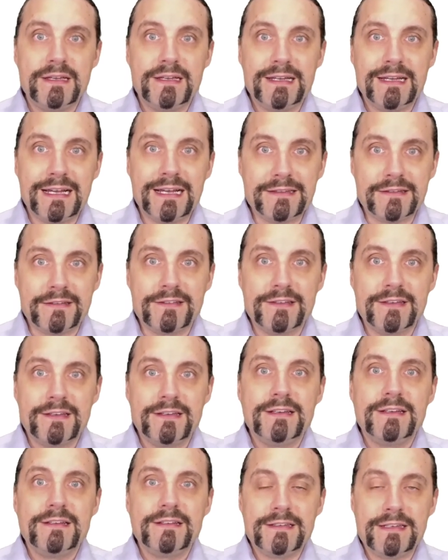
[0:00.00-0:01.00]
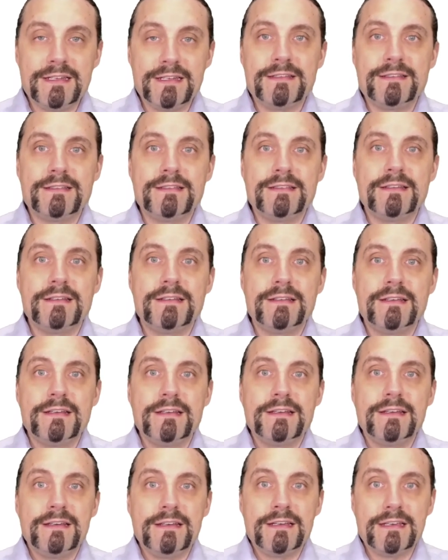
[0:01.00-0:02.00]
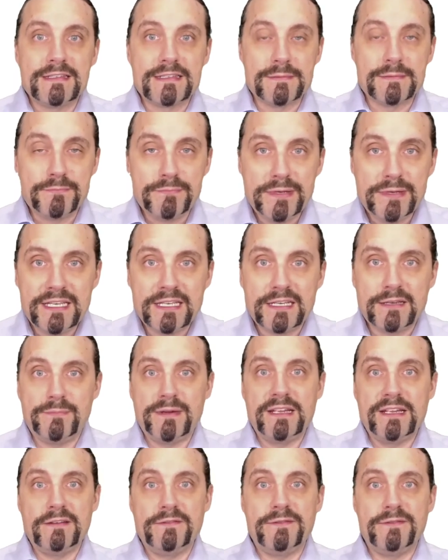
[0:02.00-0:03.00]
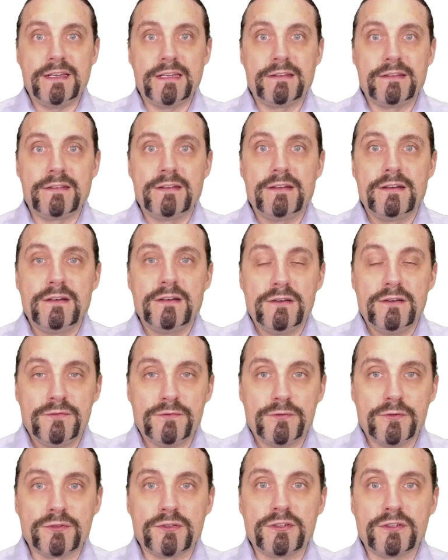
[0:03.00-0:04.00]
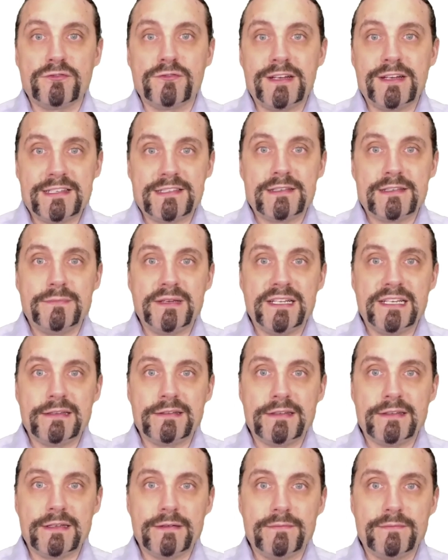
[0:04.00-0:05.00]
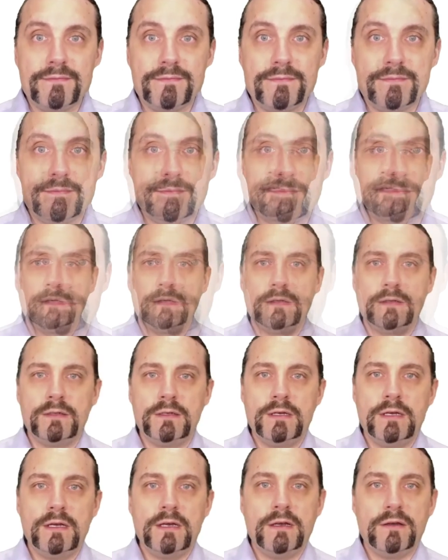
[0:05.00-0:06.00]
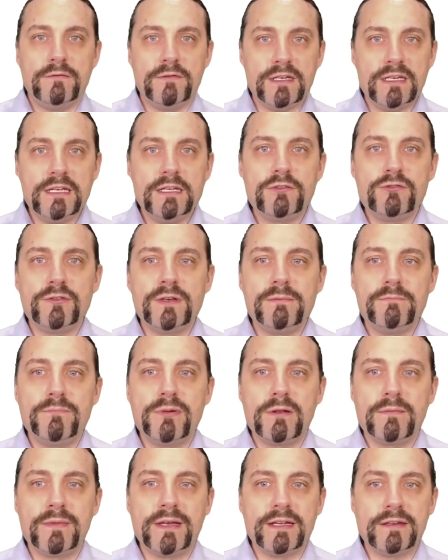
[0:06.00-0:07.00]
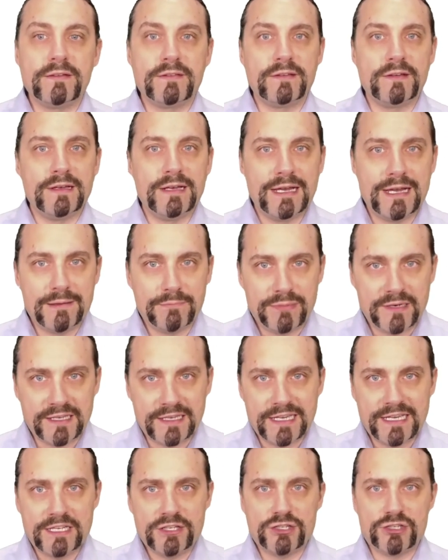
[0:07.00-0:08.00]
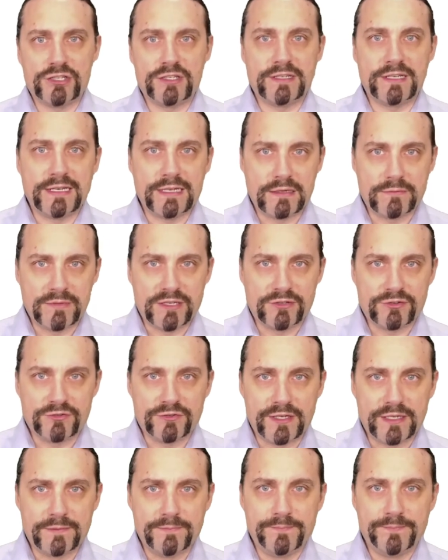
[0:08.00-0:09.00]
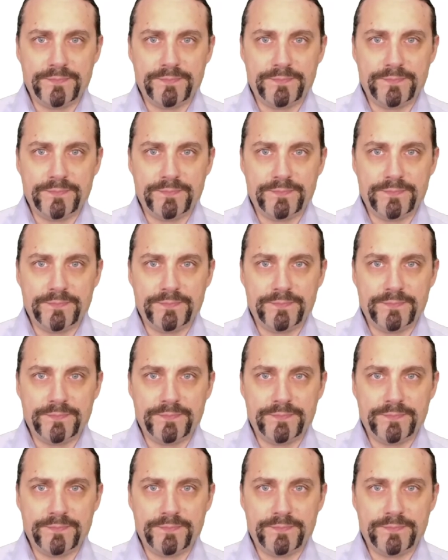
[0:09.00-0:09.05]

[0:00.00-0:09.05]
And this is a big benefit for the traceability. We need to implement application telemetry.